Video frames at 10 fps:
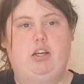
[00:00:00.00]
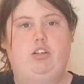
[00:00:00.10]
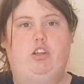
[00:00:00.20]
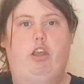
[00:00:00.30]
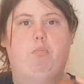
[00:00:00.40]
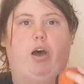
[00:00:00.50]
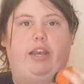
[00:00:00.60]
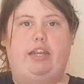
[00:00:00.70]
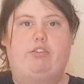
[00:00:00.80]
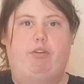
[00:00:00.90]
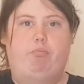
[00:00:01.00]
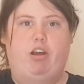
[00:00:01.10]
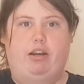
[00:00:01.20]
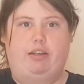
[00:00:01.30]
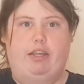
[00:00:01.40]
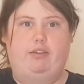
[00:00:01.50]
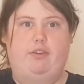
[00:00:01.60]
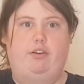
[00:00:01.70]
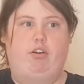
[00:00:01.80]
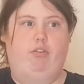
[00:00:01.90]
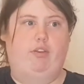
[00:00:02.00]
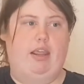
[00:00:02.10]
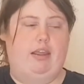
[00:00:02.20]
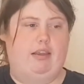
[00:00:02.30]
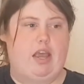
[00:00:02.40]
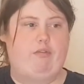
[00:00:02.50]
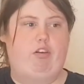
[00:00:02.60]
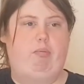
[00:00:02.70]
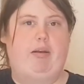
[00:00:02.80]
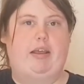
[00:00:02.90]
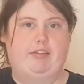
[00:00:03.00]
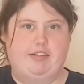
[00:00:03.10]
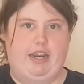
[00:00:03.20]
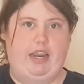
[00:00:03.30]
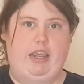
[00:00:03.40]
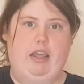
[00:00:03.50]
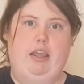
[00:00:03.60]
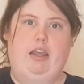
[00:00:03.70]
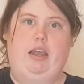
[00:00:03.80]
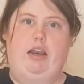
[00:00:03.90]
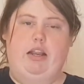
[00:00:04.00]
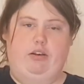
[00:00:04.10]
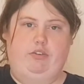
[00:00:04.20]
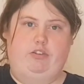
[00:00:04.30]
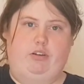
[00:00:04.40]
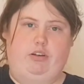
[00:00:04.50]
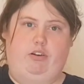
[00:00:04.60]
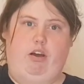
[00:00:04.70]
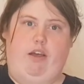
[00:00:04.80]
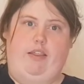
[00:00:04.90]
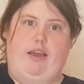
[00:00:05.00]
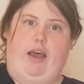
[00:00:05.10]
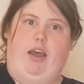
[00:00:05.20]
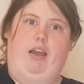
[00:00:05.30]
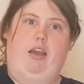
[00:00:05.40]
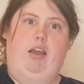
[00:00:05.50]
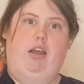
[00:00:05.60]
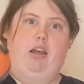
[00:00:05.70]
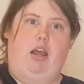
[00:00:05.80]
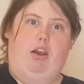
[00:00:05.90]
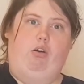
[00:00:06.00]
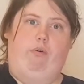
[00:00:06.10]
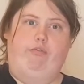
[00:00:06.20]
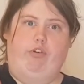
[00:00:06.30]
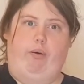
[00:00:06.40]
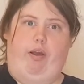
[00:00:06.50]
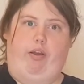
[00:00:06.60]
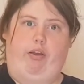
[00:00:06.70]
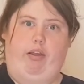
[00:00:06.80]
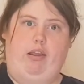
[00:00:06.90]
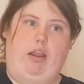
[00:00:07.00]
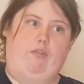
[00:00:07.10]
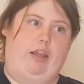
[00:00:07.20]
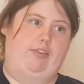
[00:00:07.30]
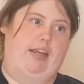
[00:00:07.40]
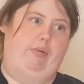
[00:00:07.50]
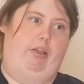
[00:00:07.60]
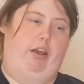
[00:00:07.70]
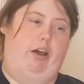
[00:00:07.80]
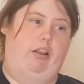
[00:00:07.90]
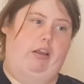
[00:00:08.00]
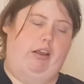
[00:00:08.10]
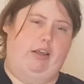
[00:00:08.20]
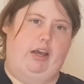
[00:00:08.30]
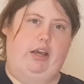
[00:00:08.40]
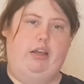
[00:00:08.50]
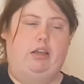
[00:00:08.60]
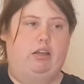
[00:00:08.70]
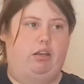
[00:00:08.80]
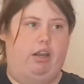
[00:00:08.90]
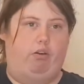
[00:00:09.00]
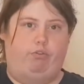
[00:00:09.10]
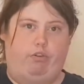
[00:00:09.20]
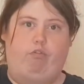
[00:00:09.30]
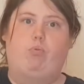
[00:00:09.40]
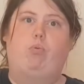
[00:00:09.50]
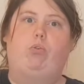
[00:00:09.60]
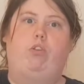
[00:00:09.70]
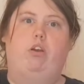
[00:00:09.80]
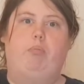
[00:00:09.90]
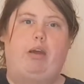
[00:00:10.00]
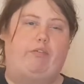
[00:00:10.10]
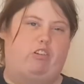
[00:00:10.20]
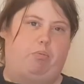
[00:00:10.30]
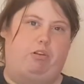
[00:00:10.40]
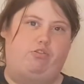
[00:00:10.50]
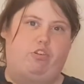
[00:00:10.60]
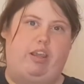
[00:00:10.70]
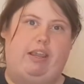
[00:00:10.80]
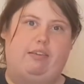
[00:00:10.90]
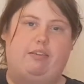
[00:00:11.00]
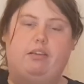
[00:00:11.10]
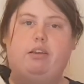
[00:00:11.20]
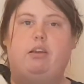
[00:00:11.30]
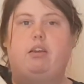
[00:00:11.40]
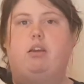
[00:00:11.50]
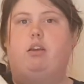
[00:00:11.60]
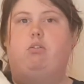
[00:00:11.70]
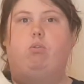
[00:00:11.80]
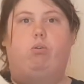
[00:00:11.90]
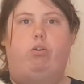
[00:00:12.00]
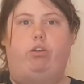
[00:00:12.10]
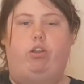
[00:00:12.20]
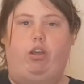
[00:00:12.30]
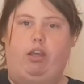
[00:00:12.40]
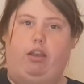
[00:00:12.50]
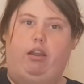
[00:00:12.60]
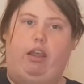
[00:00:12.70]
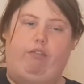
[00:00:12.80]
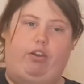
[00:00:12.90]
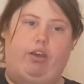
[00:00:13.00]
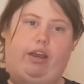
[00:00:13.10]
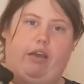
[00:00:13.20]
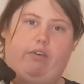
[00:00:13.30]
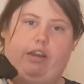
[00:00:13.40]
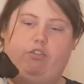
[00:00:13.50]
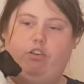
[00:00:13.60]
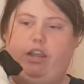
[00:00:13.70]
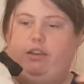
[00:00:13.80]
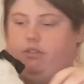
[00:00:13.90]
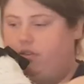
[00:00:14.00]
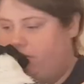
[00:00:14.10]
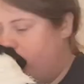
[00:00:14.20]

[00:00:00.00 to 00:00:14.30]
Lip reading: So you might need to practice just having them in that stay and then go like that and not throw it. If they stay where they are like that, then obviously reward them, have a couple of treats, or you can, if you don't have any treats,